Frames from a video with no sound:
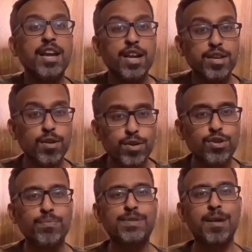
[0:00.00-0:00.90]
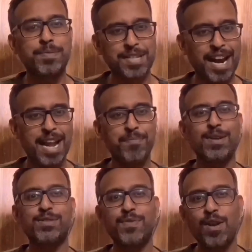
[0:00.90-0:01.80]
YouTube
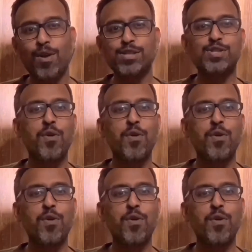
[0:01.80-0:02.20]
subscribers will also